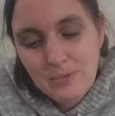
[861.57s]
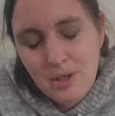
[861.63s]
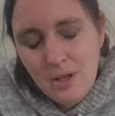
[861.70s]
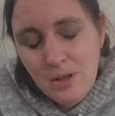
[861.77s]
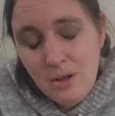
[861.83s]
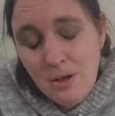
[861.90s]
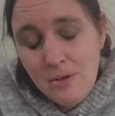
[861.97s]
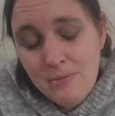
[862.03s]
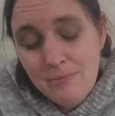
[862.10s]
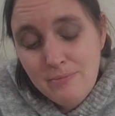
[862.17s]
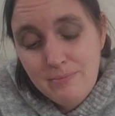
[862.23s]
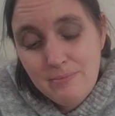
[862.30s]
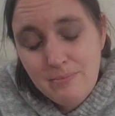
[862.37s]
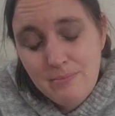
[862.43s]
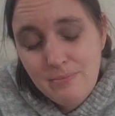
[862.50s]
a lot of
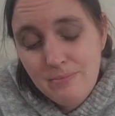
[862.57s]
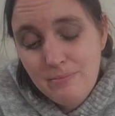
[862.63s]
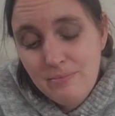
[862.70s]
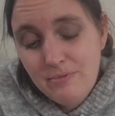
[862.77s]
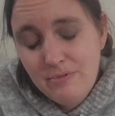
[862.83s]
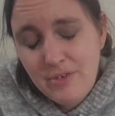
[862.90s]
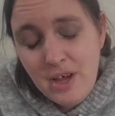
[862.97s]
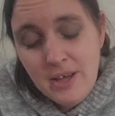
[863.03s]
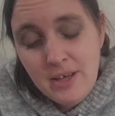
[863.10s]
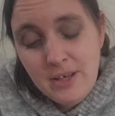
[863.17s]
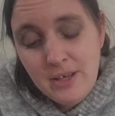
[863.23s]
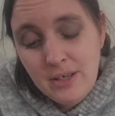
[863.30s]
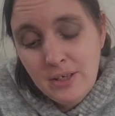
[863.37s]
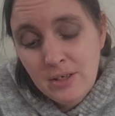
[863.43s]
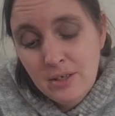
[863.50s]

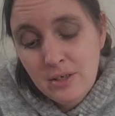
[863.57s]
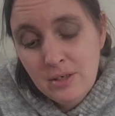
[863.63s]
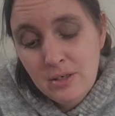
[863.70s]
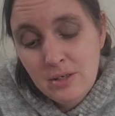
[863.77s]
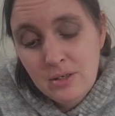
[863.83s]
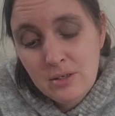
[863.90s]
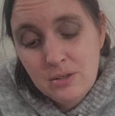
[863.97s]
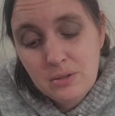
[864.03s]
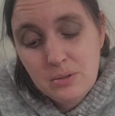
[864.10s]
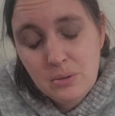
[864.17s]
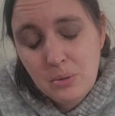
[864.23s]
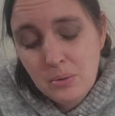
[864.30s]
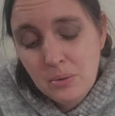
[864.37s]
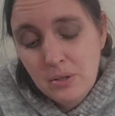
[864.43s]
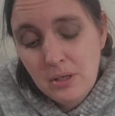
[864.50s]
fighting and
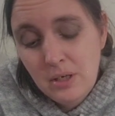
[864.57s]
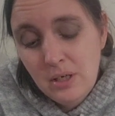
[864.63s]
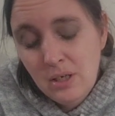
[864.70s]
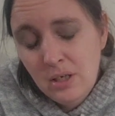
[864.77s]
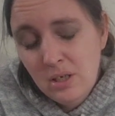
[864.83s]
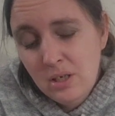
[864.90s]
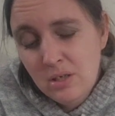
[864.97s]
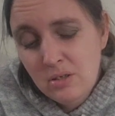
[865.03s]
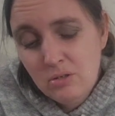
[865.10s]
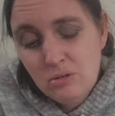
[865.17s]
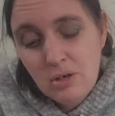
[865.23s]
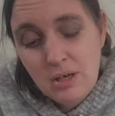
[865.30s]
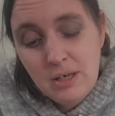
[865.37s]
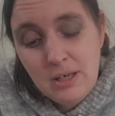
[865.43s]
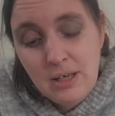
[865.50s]
talking and
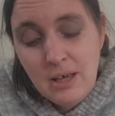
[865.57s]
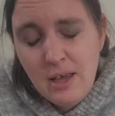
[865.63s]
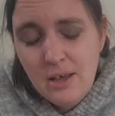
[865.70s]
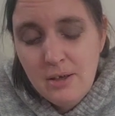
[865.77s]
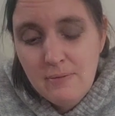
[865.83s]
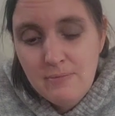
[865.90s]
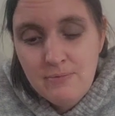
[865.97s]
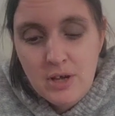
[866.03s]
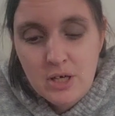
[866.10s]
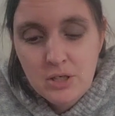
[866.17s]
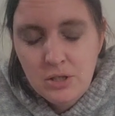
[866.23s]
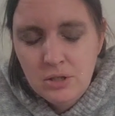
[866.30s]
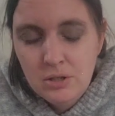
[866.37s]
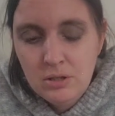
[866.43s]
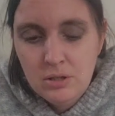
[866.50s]
trying to get a
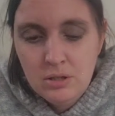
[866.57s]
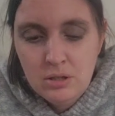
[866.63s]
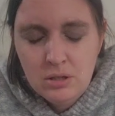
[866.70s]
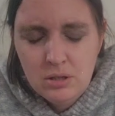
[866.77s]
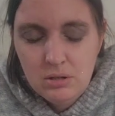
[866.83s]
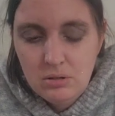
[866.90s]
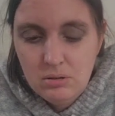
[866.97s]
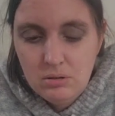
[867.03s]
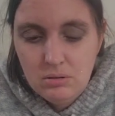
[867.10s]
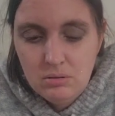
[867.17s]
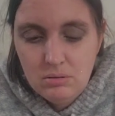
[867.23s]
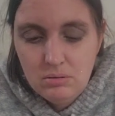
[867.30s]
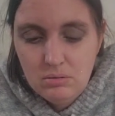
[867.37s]
confession that's